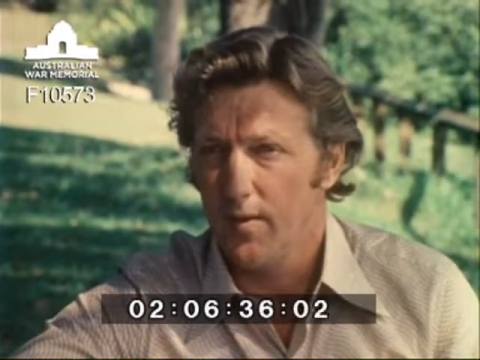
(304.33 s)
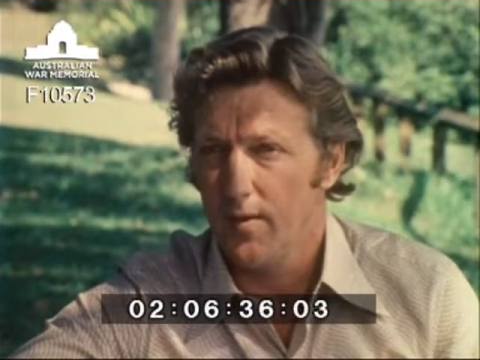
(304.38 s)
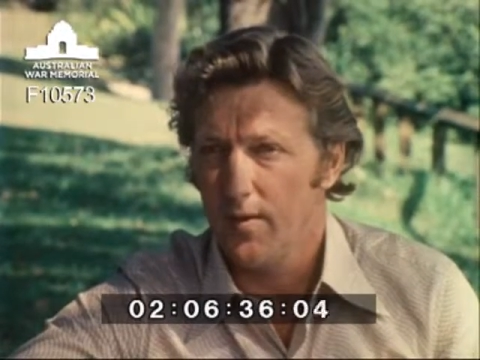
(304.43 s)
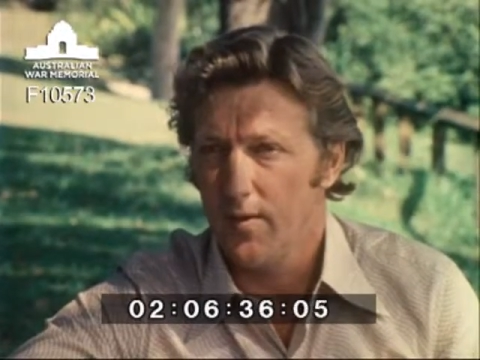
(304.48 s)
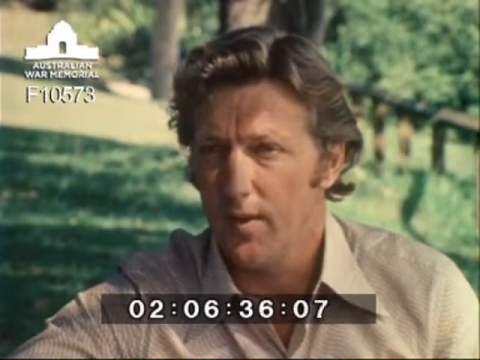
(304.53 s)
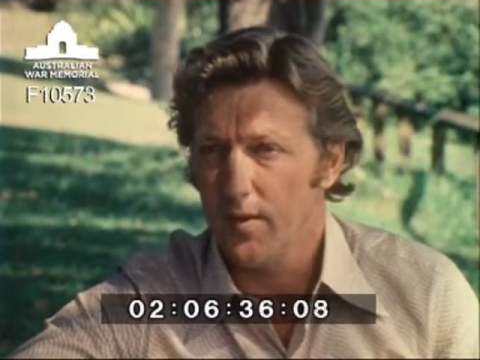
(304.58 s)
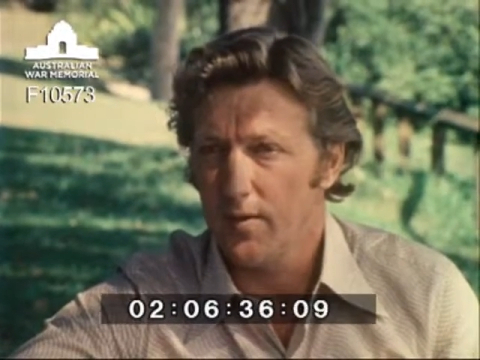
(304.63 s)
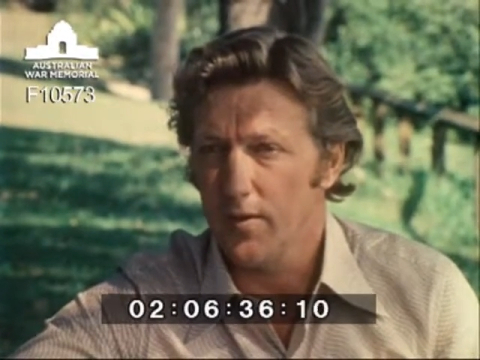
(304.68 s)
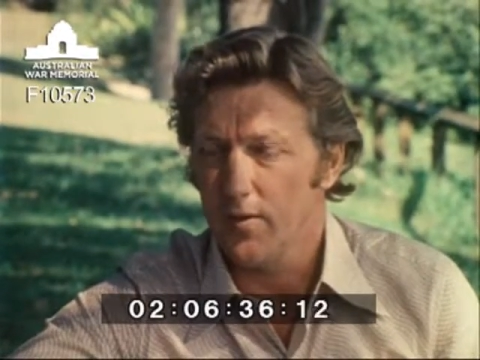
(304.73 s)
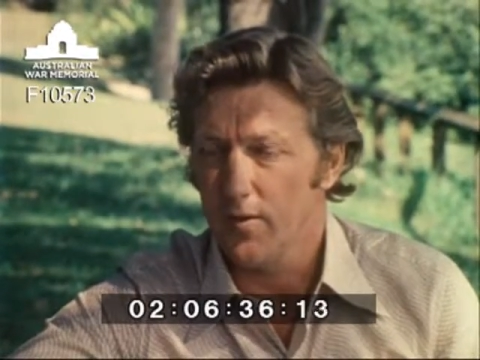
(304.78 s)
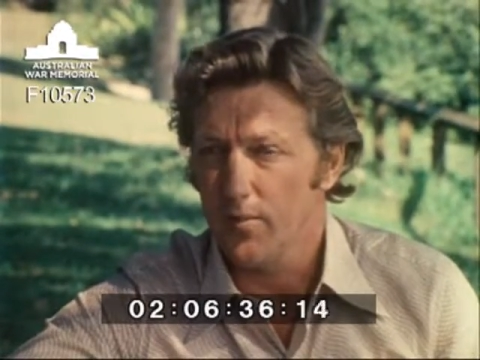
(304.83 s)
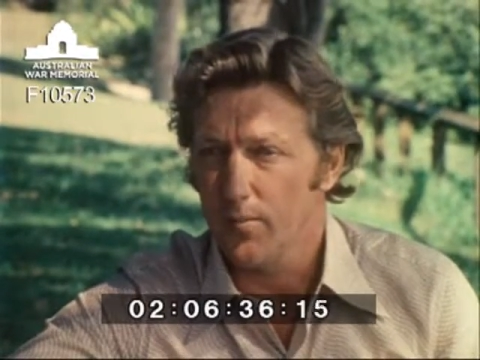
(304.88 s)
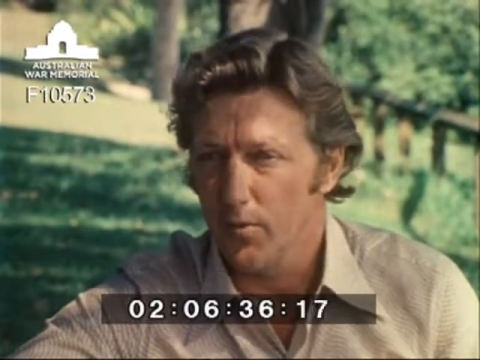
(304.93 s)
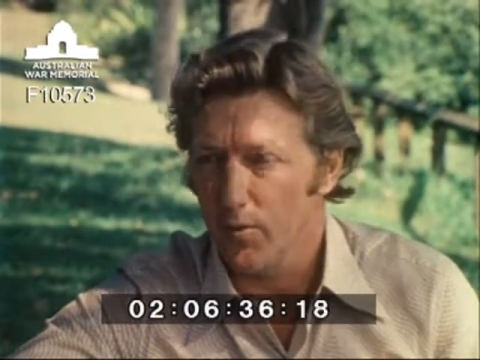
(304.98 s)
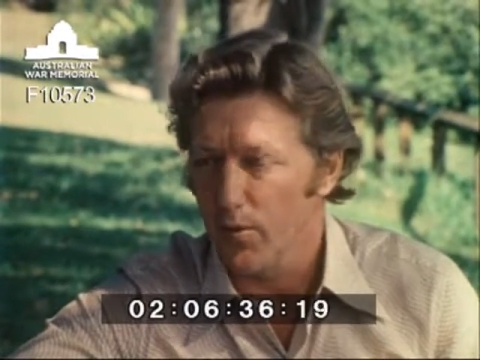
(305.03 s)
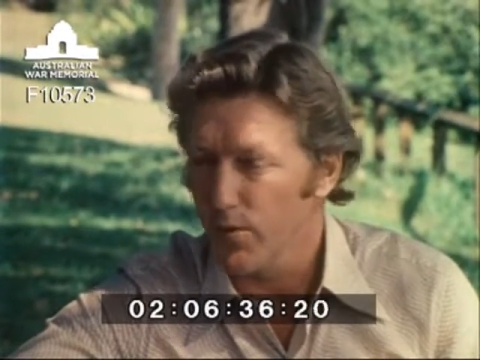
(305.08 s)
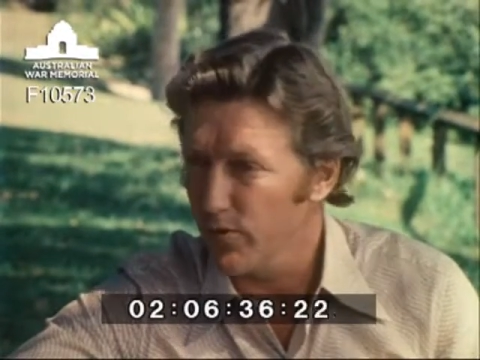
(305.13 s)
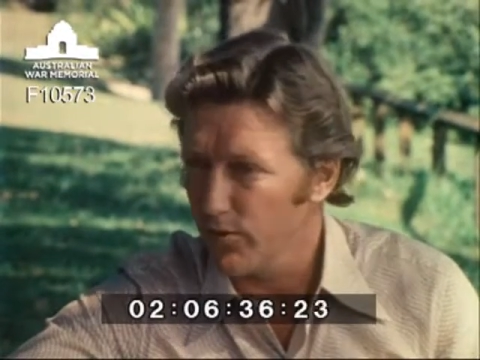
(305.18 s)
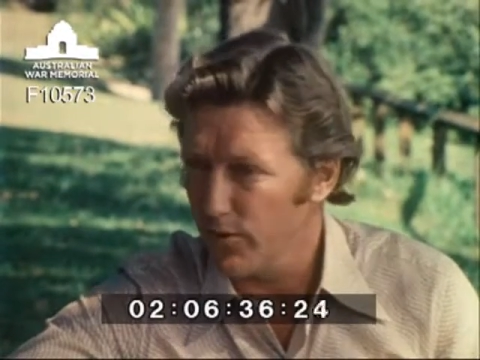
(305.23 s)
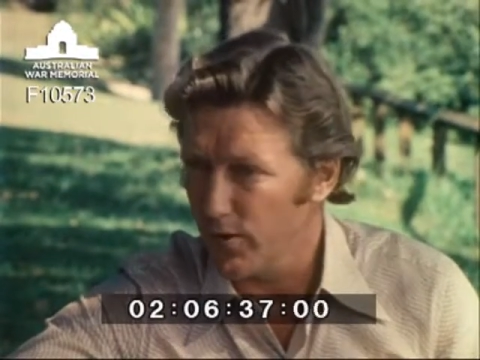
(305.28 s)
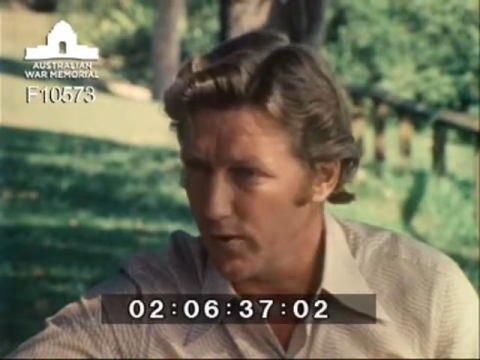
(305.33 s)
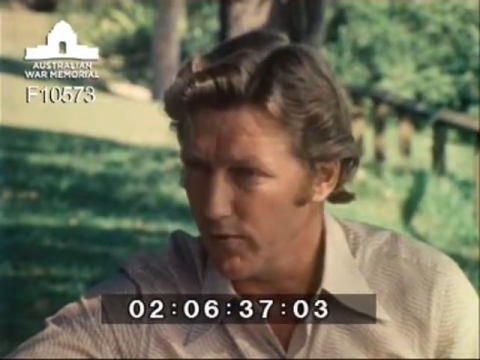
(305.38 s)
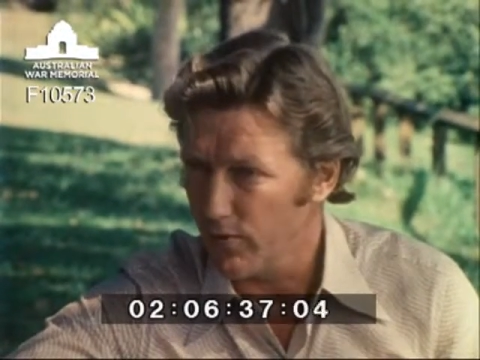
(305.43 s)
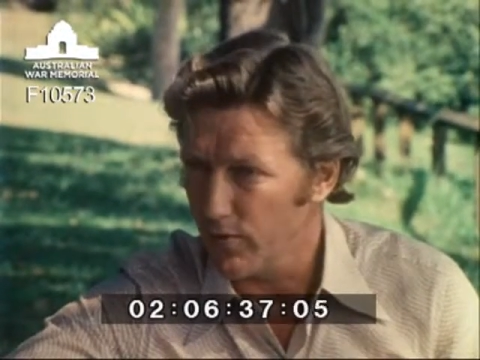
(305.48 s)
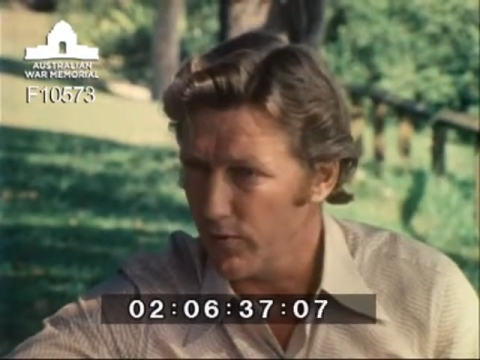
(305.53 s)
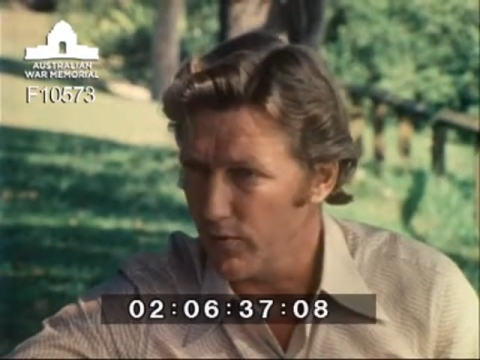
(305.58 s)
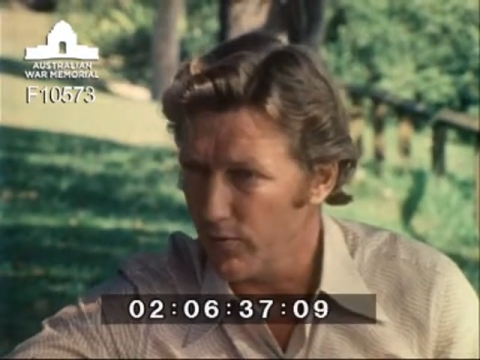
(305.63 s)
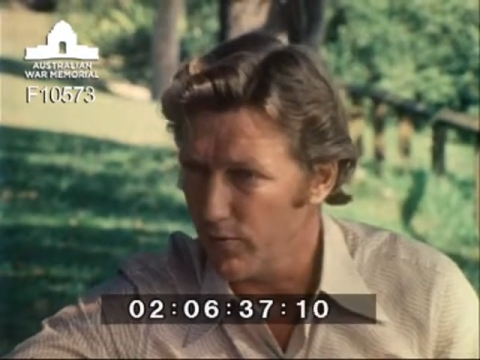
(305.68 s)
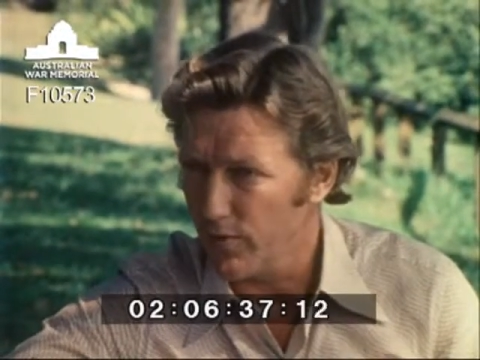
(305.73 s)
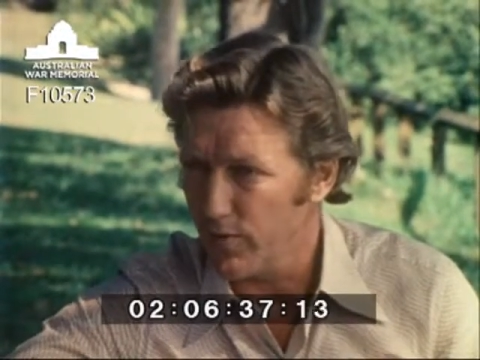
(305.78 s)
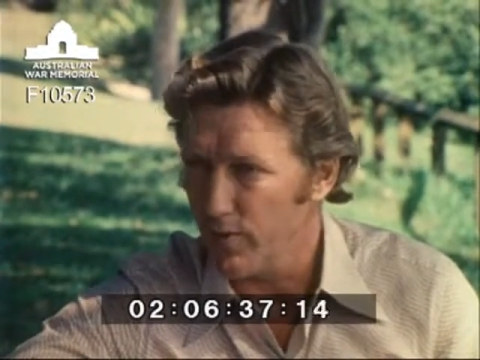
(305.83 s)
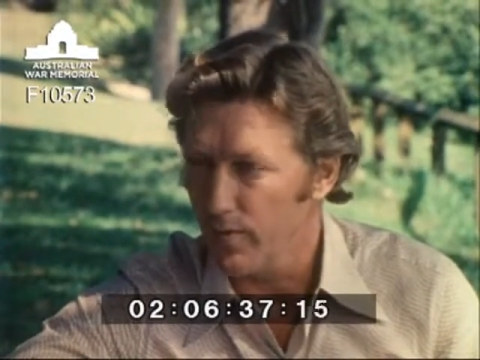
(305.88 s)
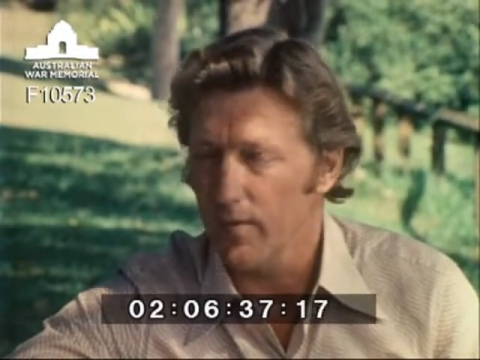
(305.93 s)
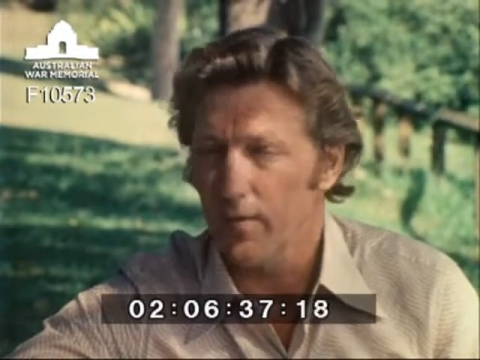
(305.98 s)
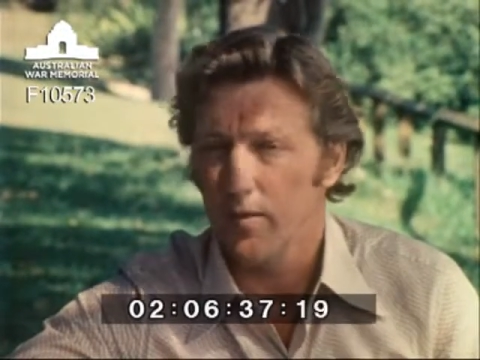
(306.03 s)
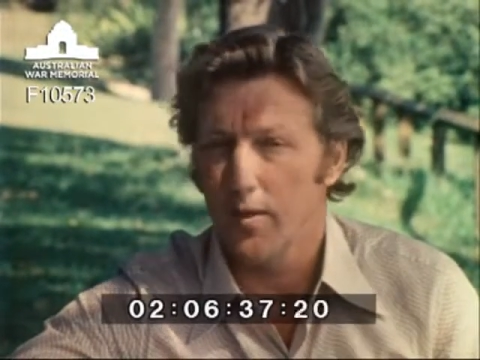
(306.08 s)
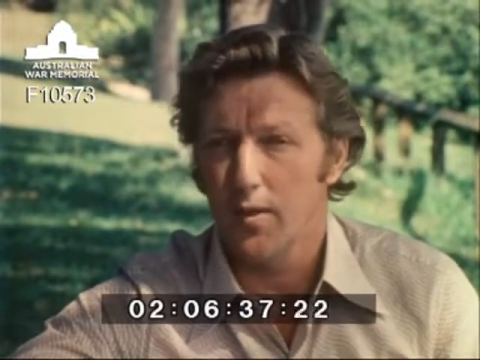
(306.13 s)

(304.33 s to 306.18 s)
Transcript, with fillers: that in the broad sense is true.